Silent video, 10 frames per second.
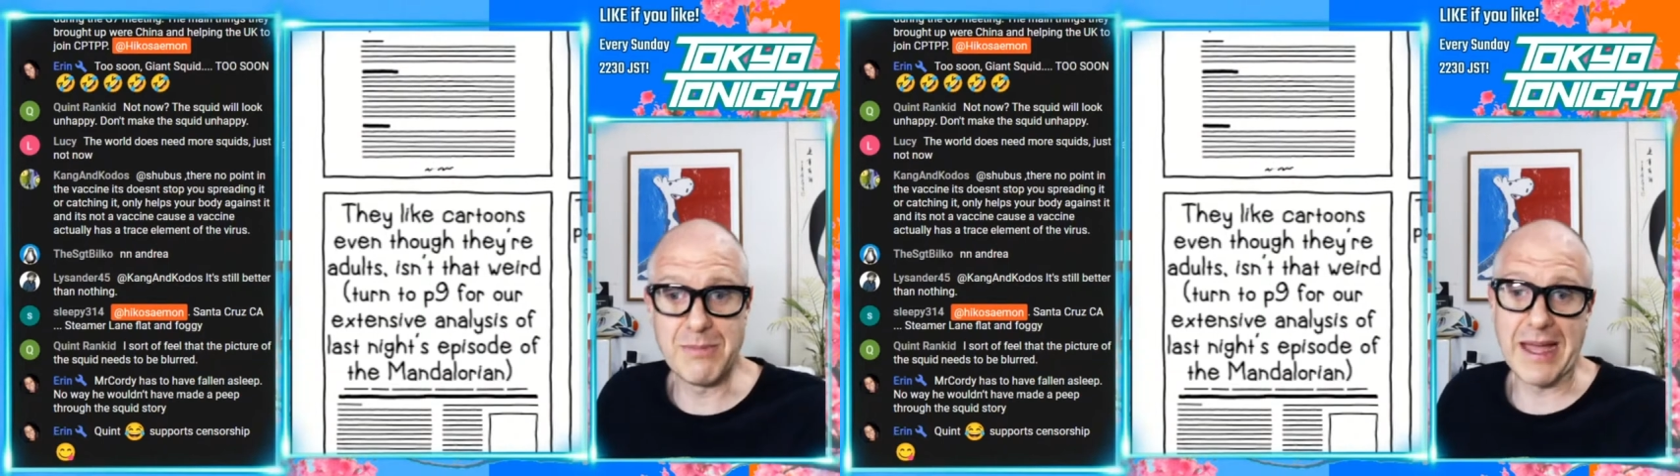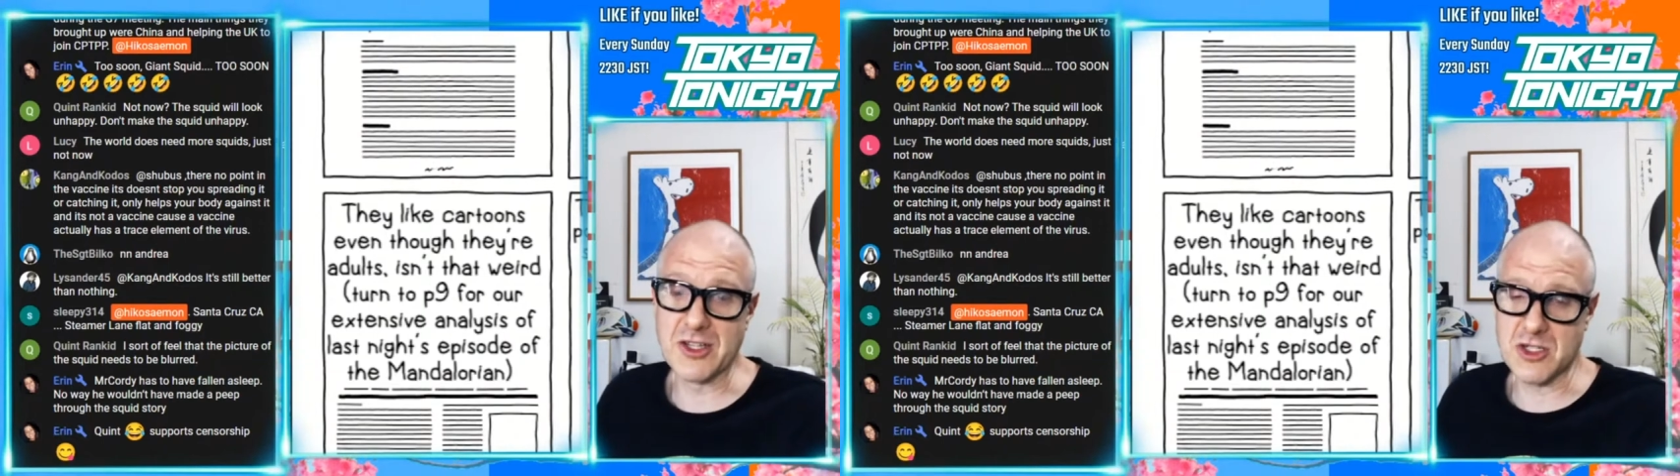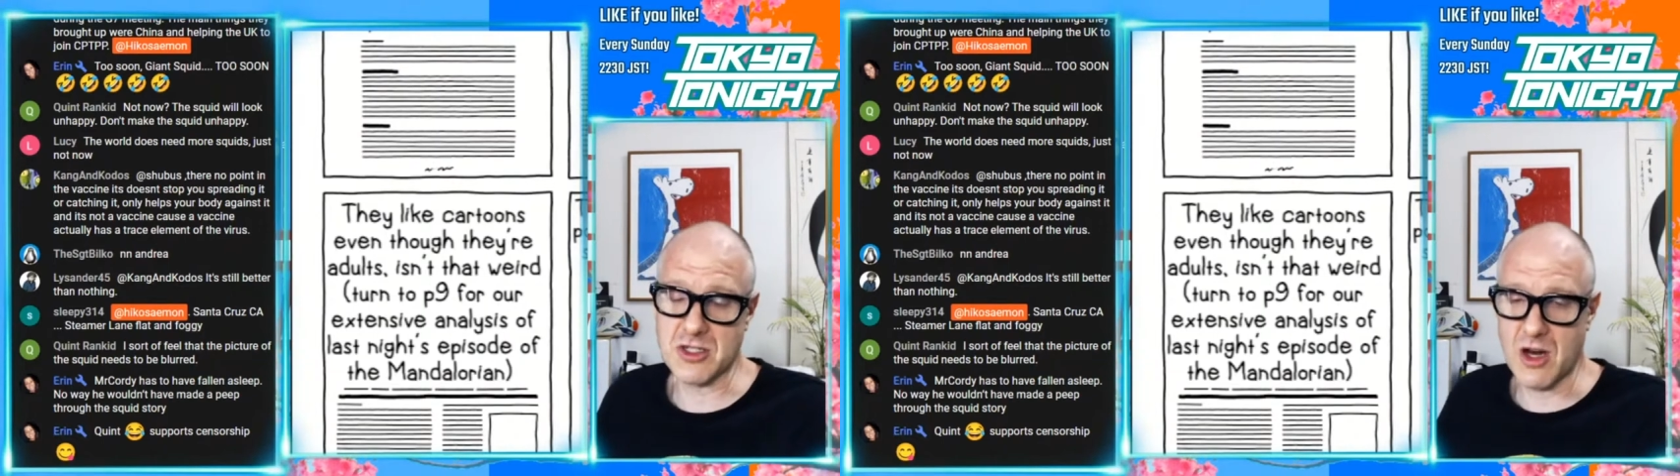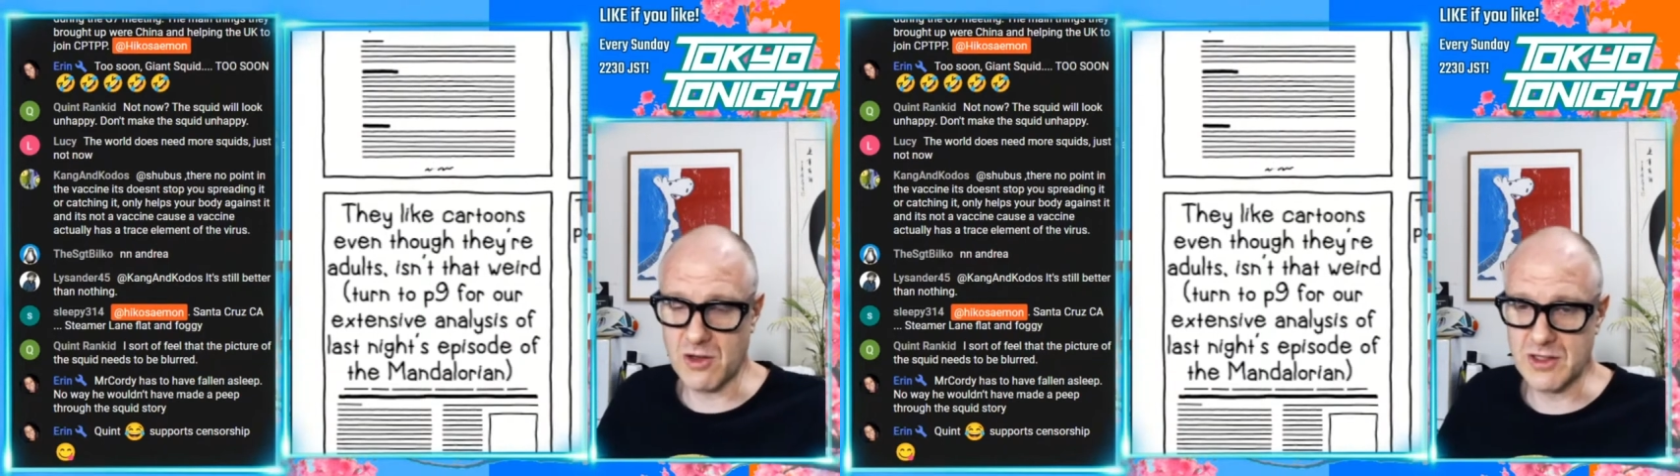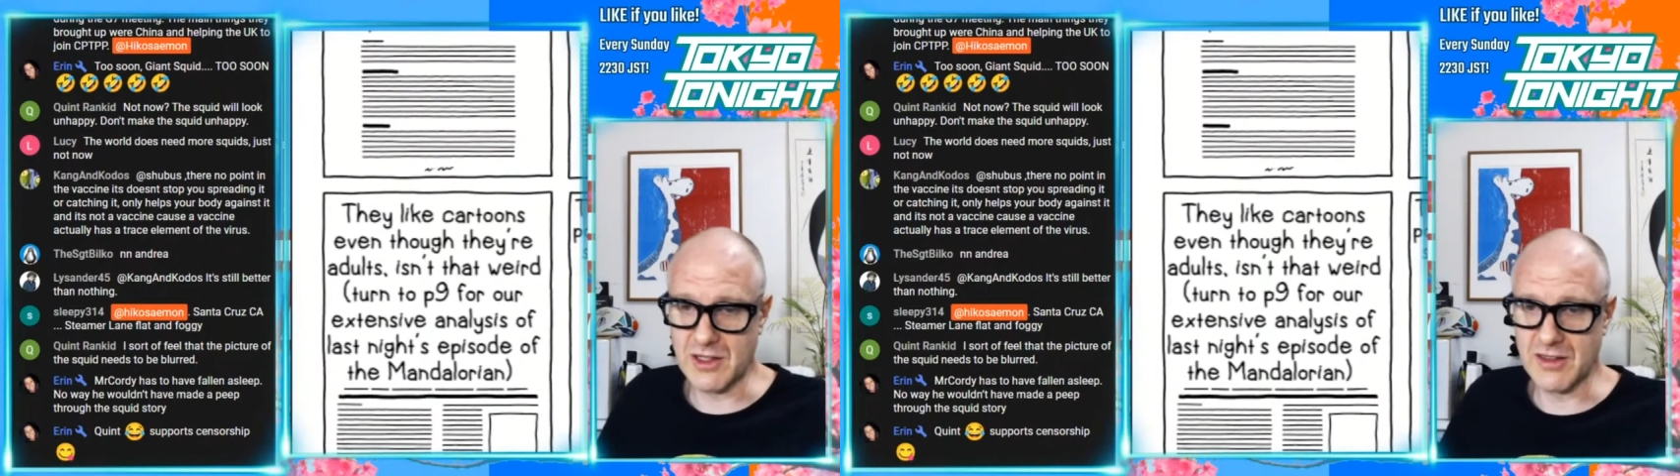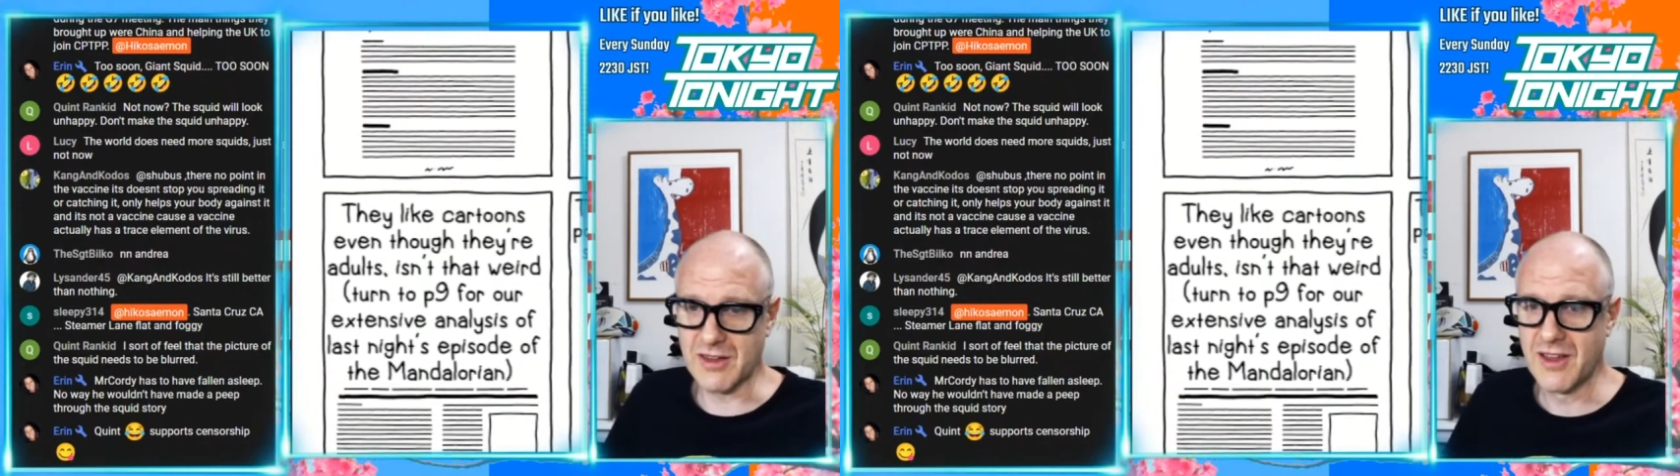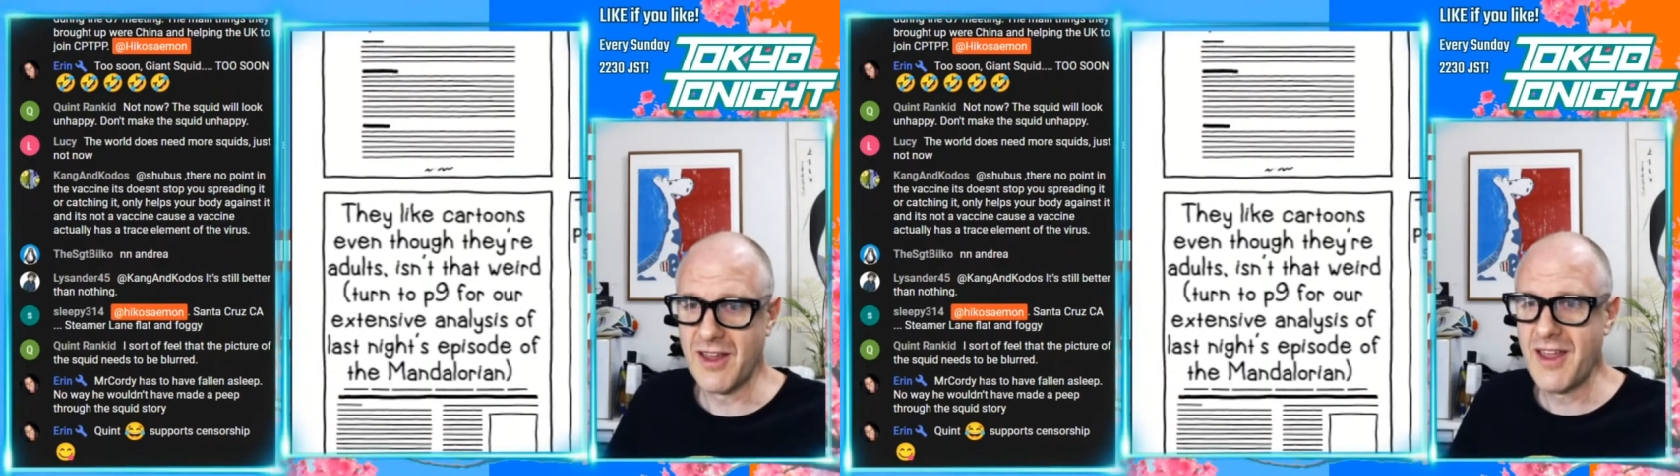Batch currently.